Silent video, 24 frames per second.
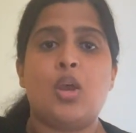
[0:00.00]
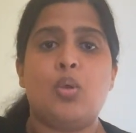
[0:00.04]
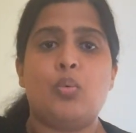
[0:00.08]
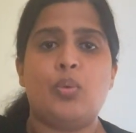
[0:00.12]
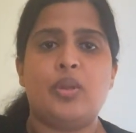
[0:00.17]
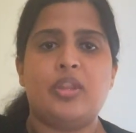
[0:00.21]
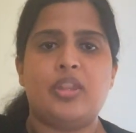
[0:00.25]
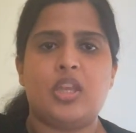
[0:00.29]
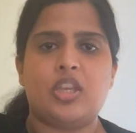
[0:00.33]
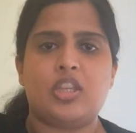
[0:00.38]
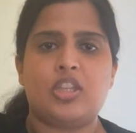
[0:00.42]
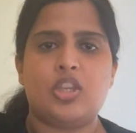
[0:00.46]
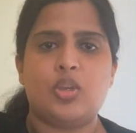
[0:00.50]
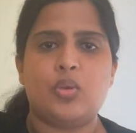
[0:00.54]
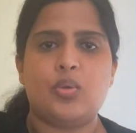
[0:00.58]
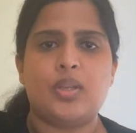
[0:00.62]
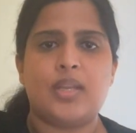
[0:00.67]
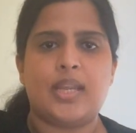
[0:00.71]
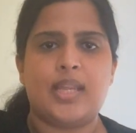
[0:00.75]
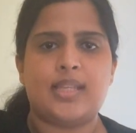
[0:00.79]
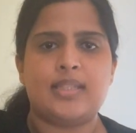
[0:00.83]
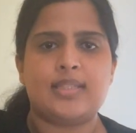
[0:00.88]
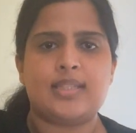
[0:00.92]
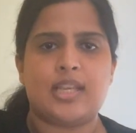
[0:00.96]
with a
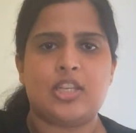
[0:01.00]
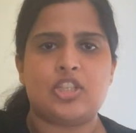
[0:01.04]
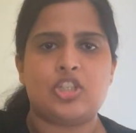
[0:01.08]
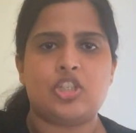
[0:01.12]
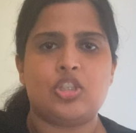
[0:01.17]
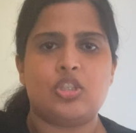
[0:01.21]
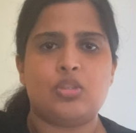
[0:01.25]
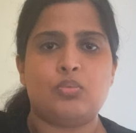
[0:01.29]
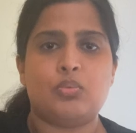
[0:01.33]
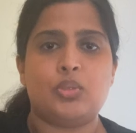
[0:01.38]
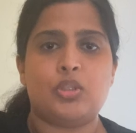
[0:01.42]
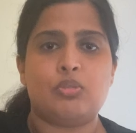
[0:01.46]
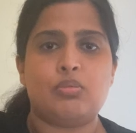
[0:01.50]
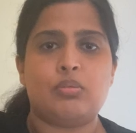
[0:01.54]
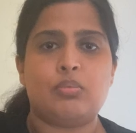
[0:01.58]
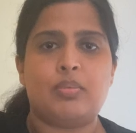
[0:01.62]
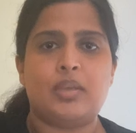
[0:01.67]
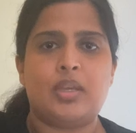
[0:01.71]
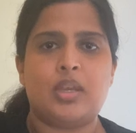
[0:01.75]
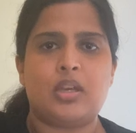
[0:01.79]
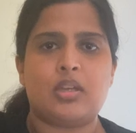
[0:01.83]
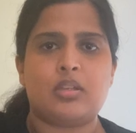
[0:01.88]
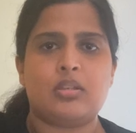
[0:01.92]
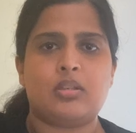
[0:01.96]
Q&A session, which will
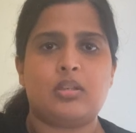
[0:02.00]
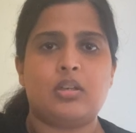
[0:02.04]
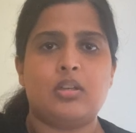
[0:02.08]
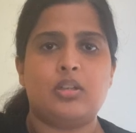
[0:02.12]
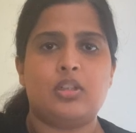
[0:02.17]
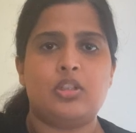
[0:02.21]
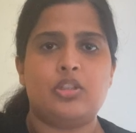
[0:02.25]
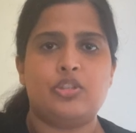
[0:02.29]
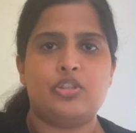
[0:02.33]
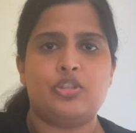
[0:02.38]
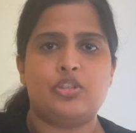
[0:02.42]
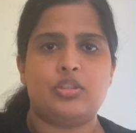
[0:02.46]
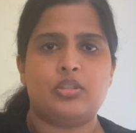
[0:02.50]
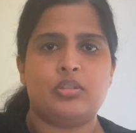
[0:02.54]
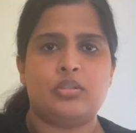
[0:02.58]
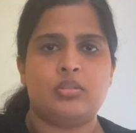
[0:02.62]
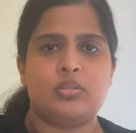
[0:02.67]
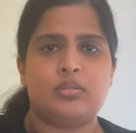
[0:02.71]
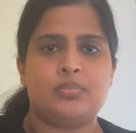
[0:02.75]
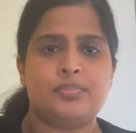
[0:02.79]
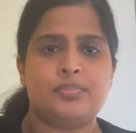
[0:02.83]
be a conclusion.